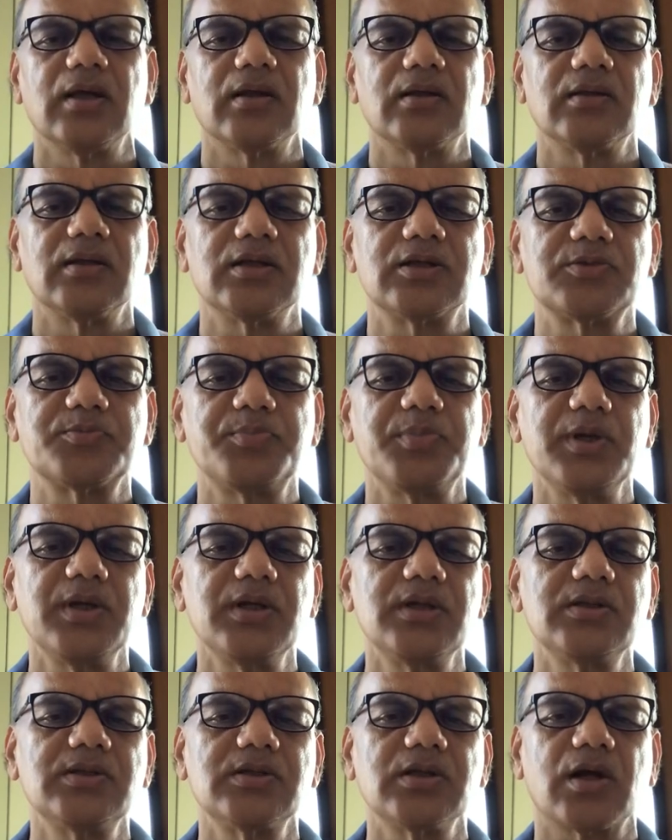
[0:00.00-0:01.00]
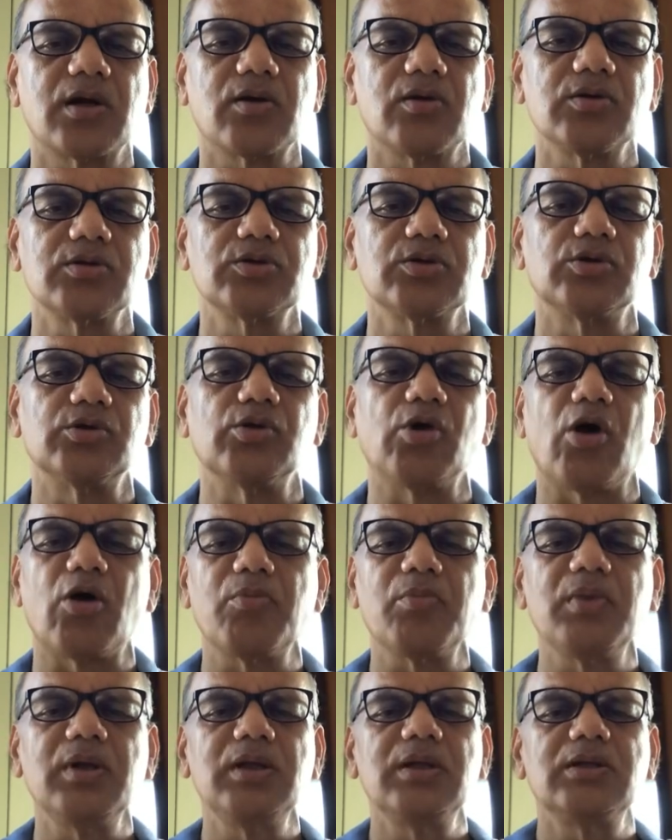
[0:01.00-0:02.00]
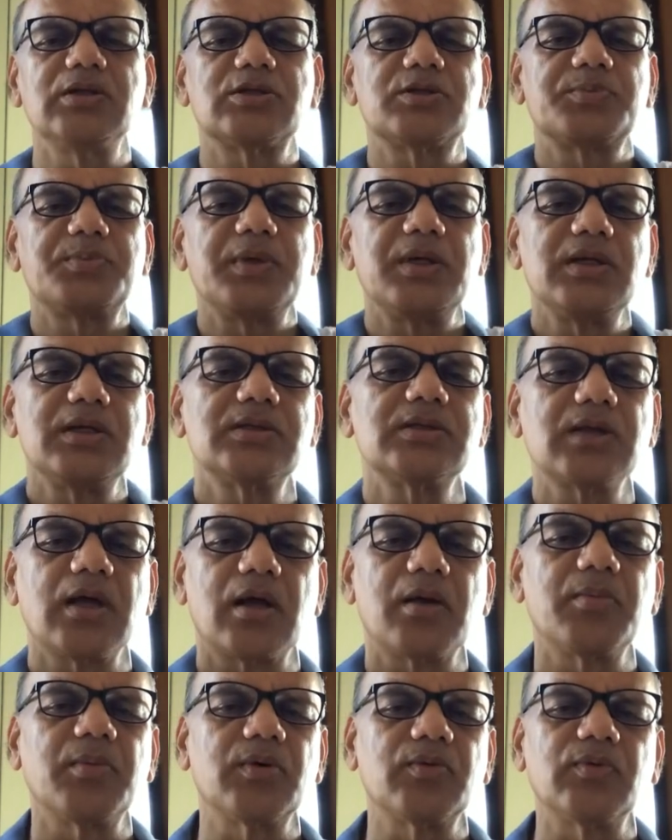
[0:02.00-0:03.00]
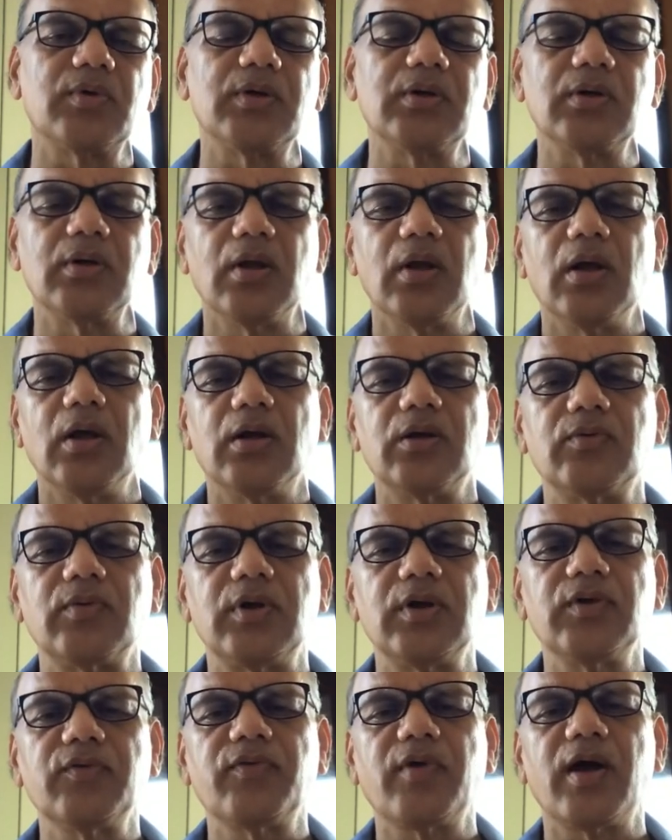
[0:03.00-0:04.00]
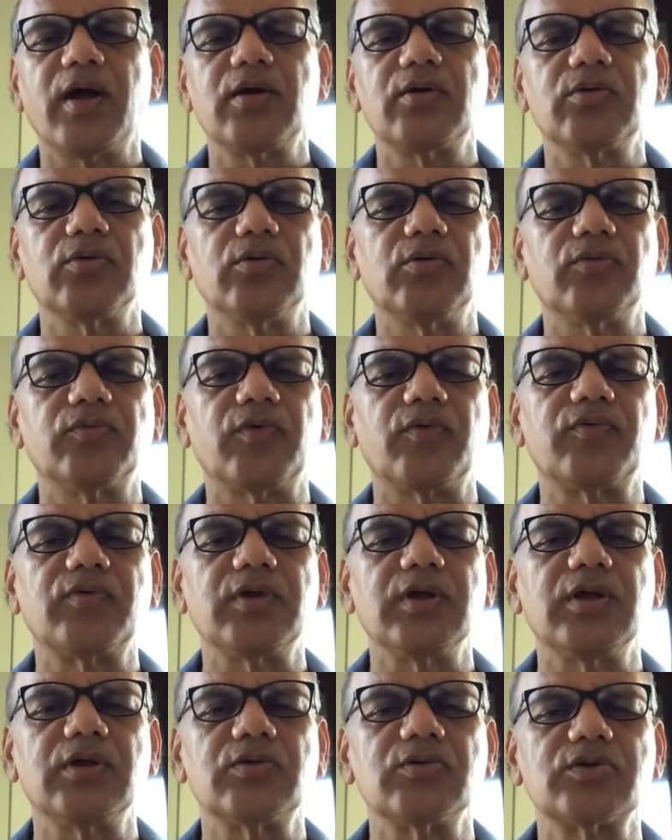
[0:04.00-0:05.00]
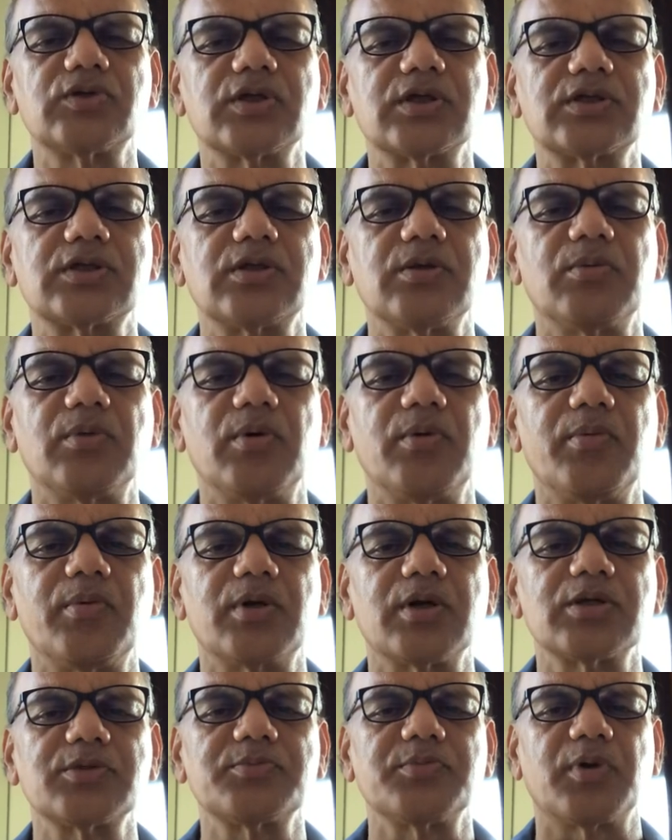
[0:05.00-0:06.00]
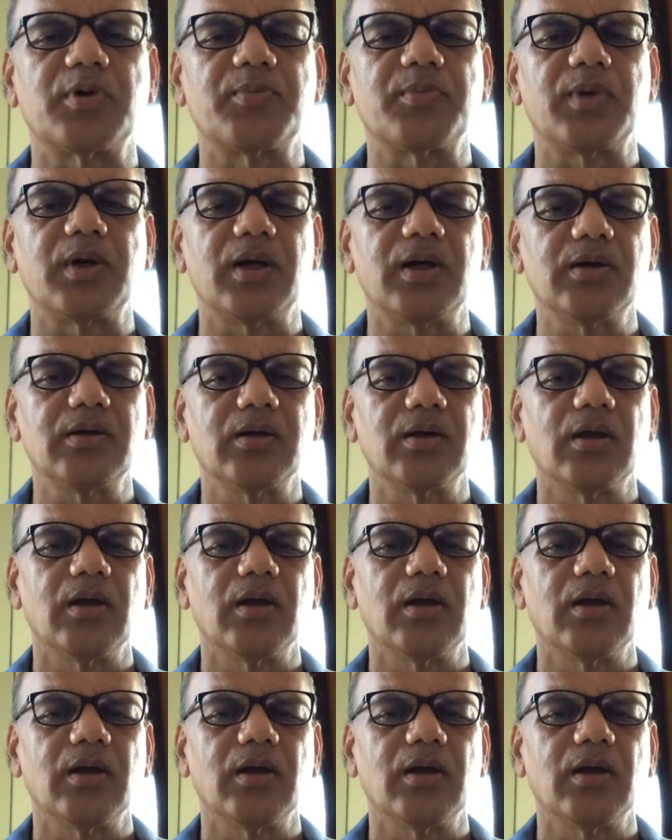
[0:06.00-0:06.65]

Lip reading: The speeds are also, normal speeds are between 25 to 50 to 60 millimeters per minute.